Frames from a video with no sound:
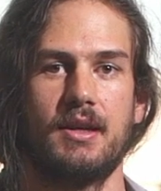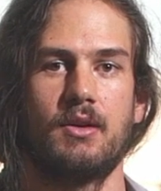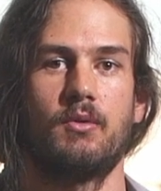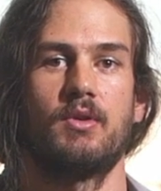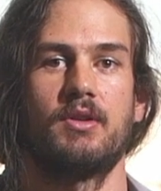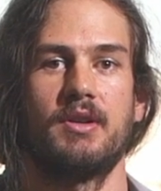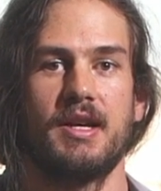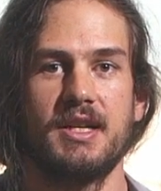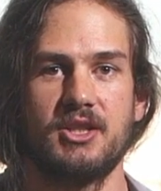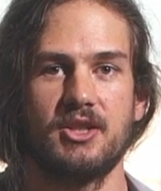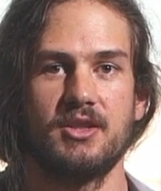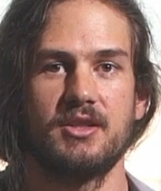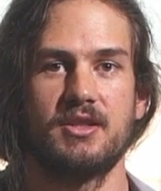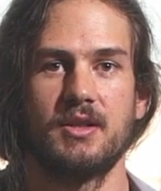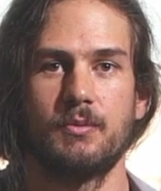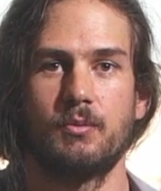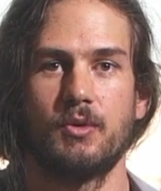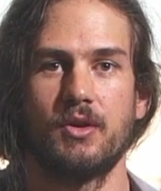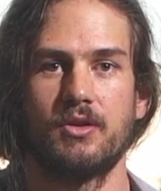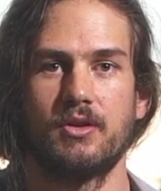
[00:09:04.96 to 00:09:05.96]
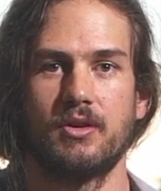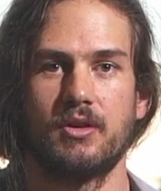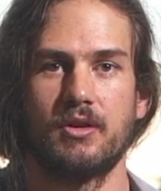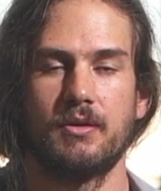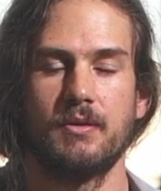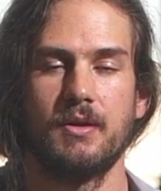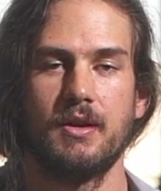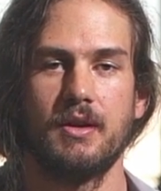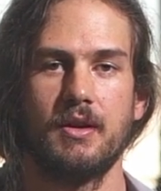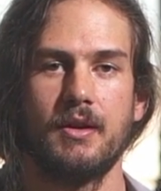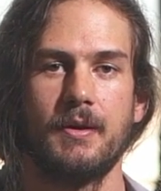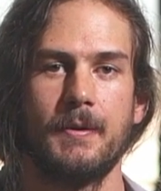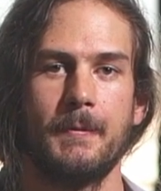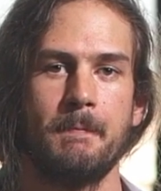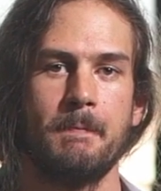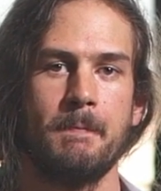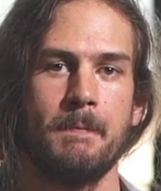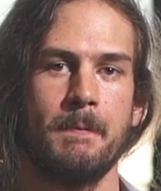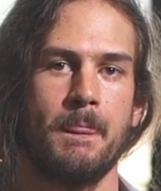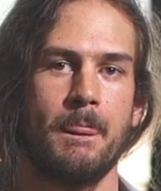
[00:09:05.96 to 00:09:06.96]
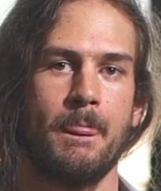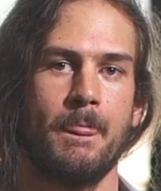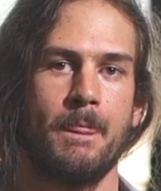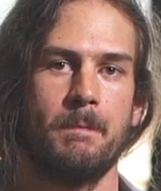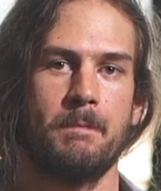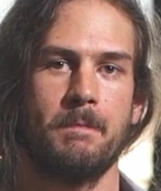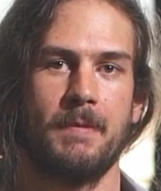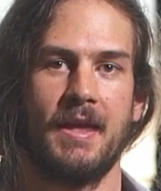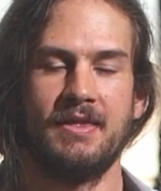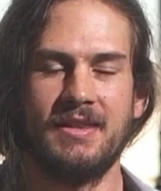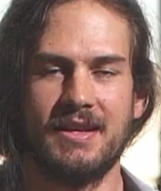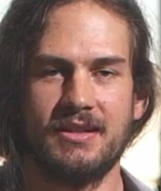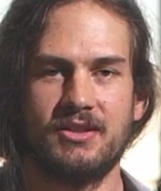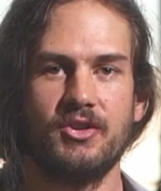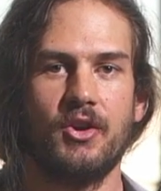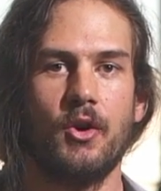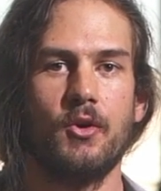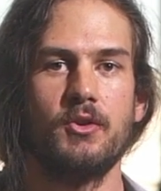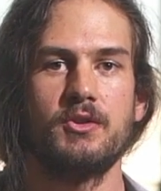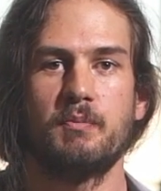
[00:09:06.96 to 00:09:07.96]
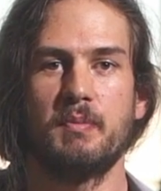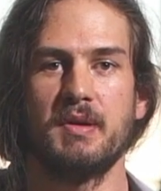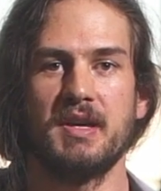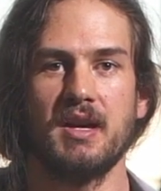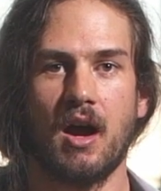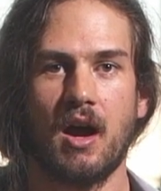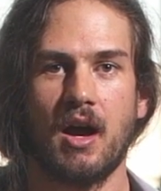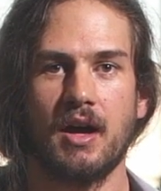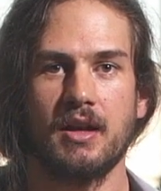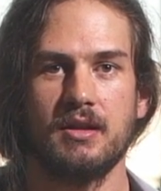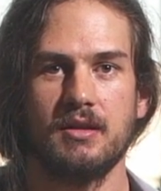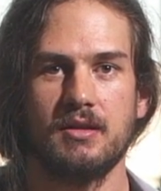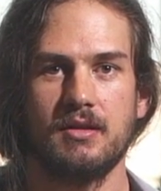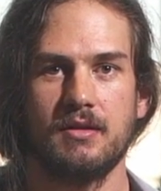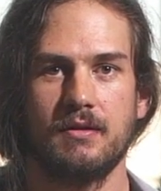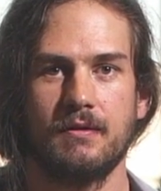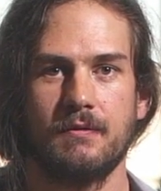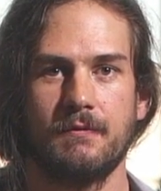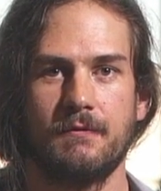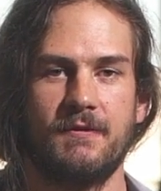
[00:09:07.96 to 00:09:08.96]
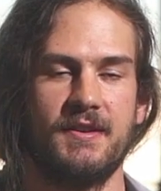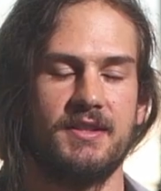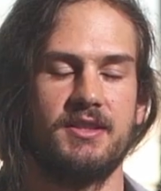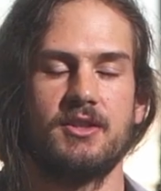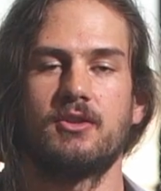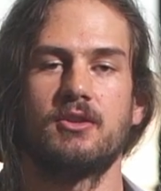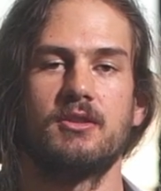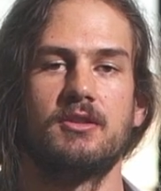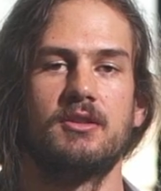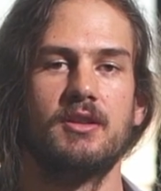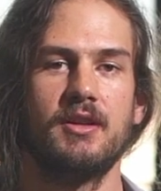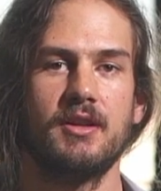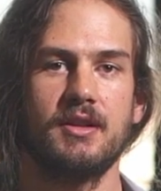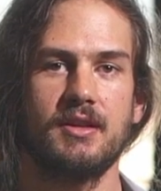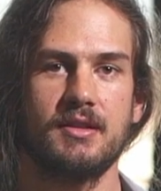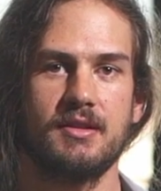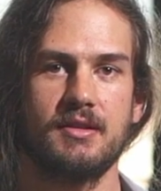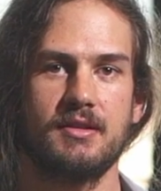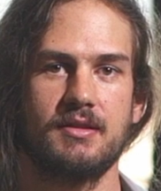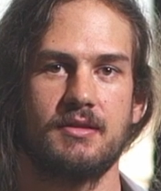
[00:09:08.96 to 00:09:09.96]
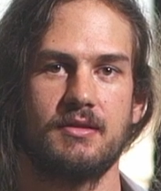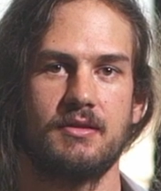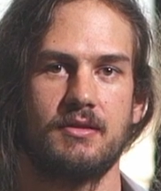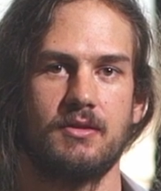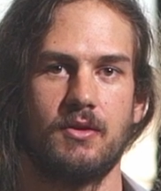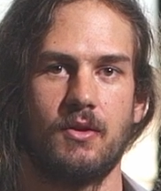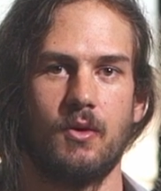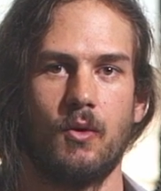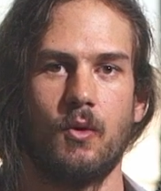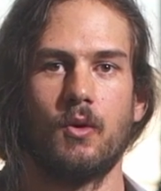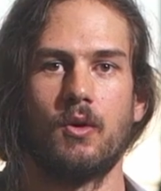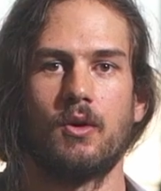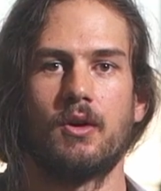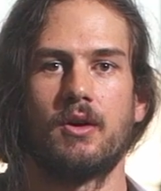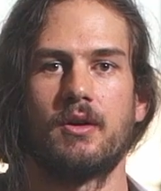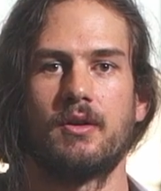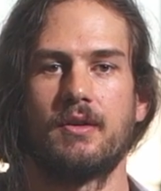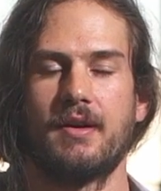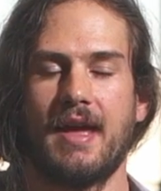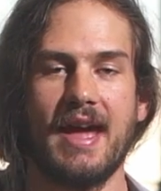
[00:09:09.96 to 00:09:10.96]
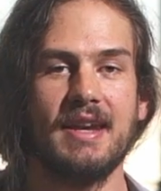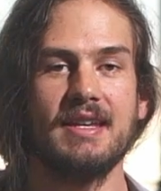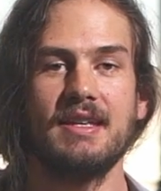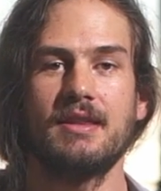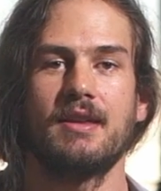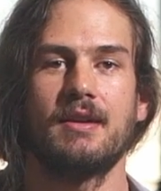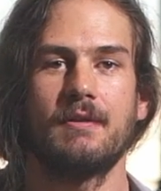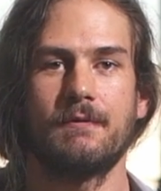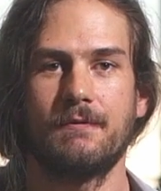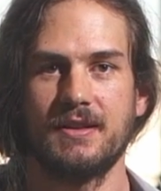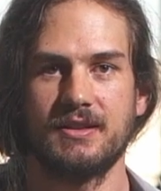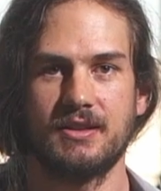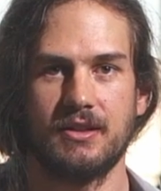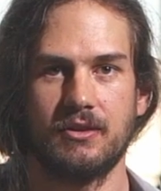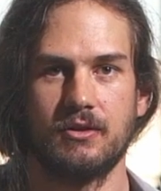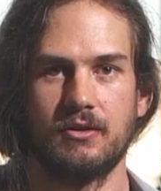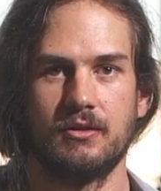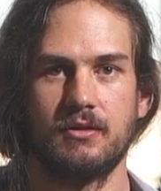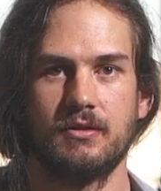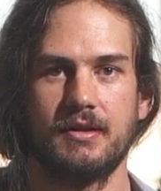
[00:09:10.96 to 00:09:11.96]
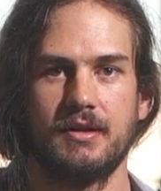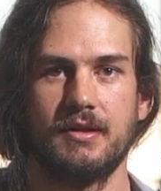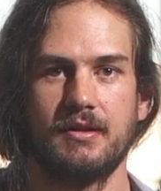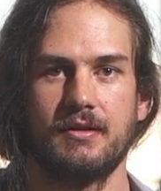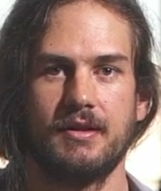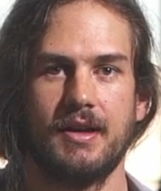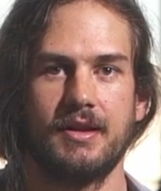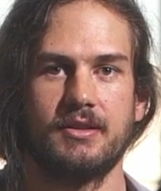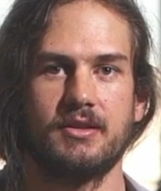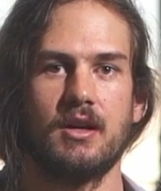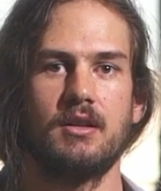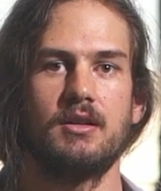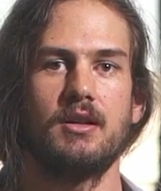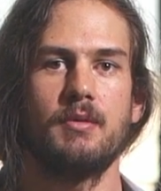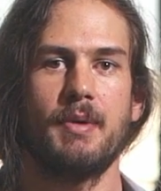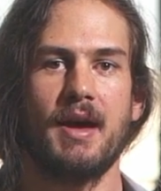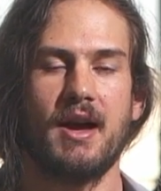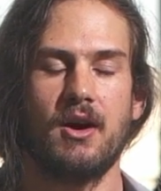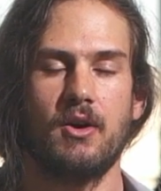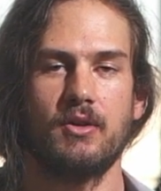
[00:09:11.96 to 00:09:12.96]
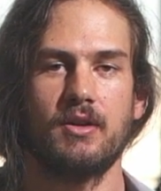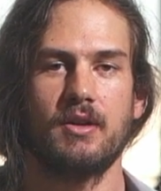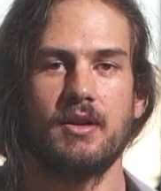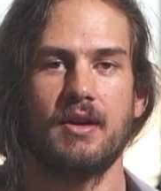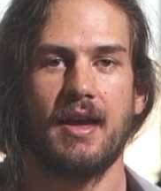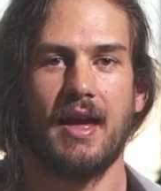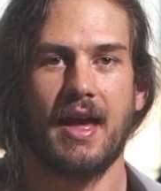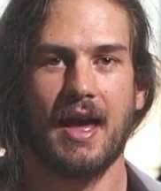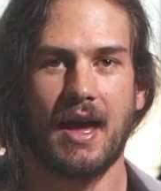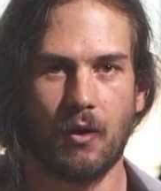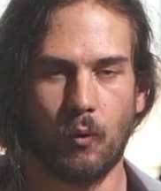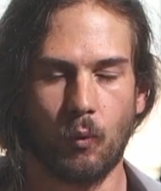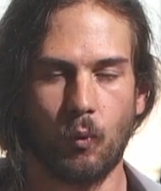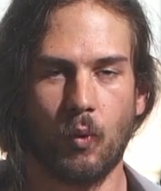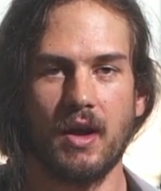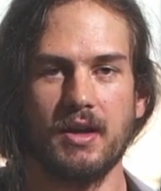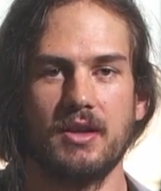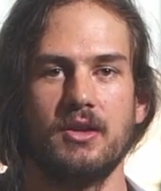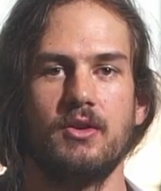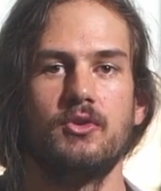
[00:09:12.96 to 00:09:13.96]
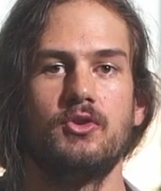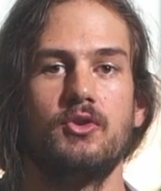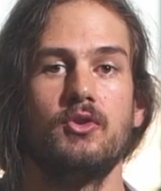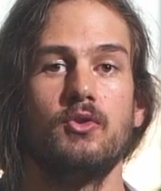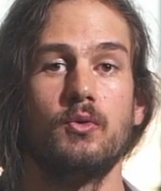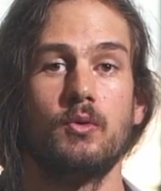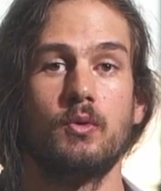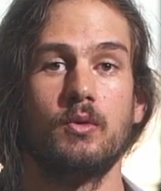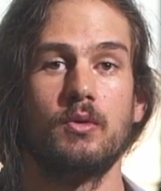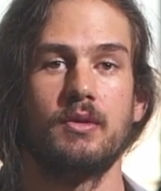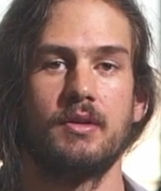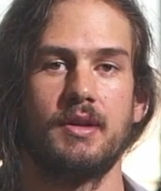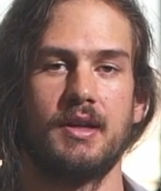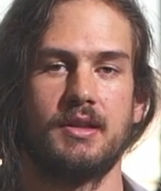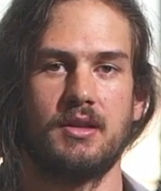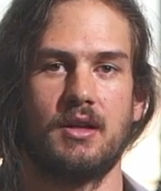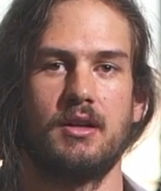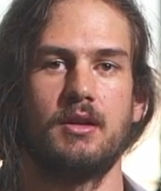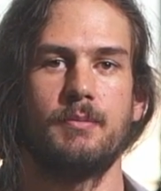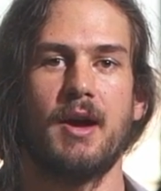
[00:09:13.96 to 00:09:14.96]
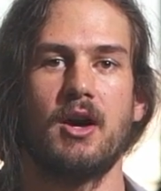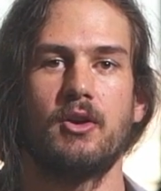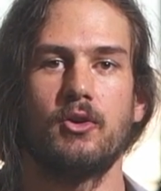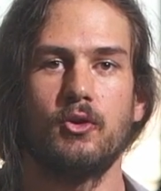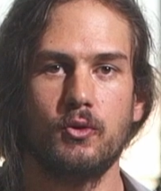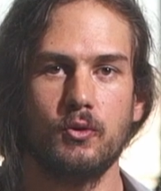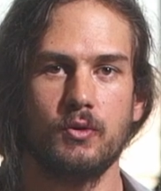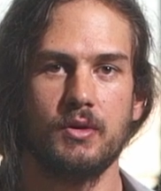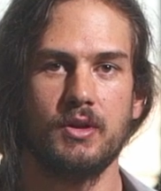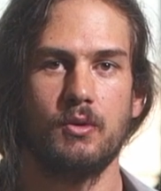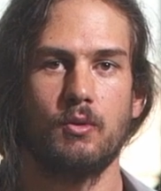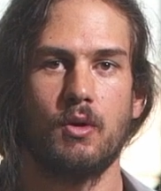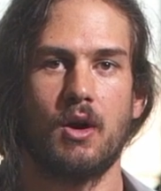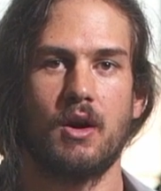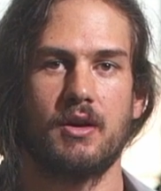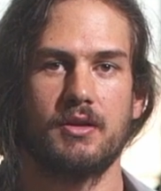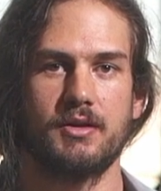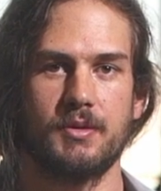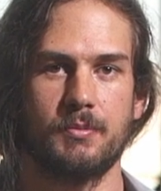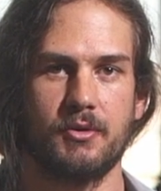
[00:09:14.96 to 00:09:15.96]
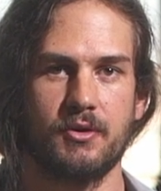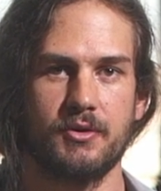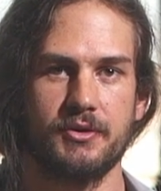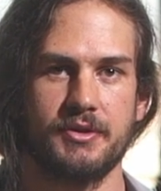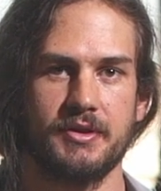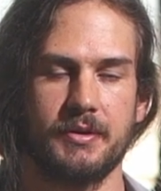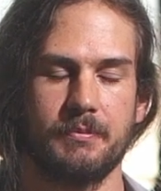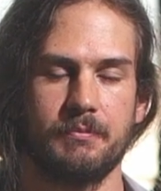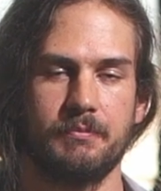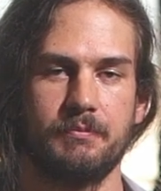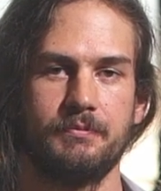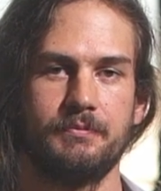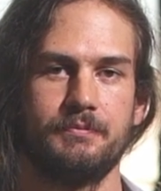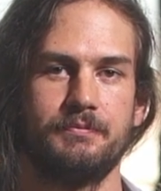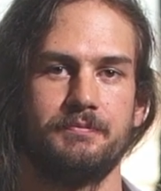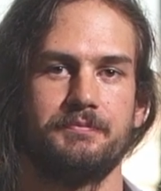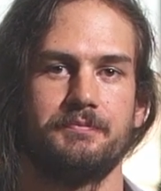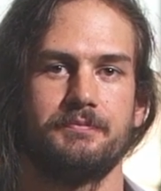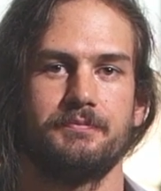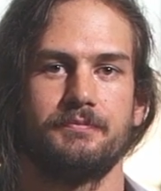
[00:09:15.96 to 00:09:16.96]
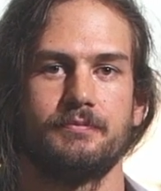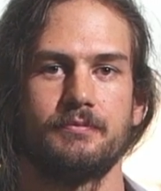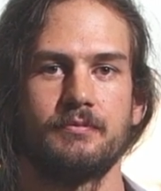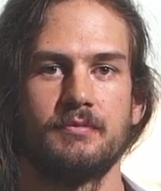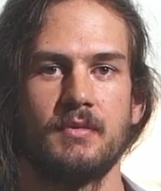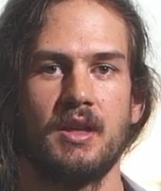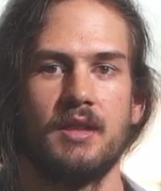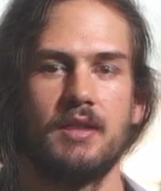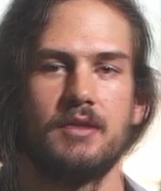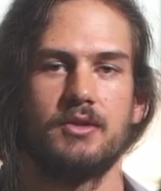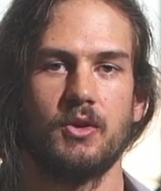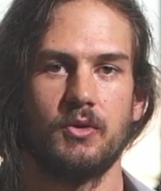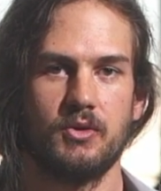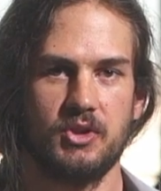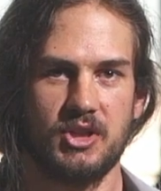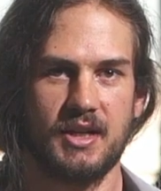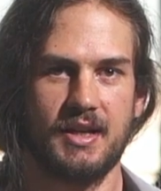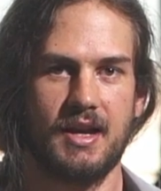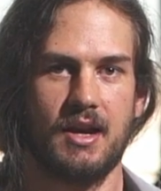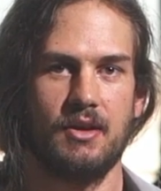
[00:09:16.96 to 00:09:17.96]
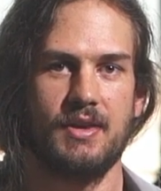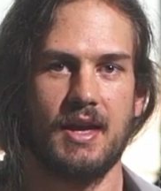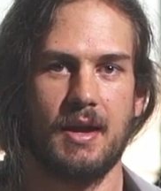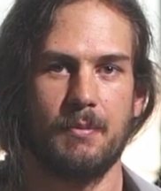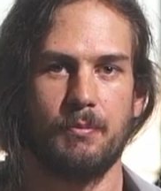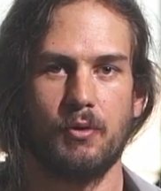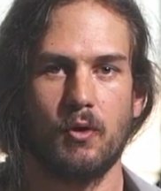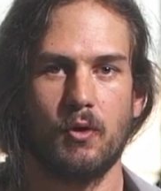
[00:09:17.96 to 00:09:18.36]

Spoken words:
in a relationship with her. And this goes beyond physical looks or anything physical. It's all about what you do. It's all about who you are as a person. So check out that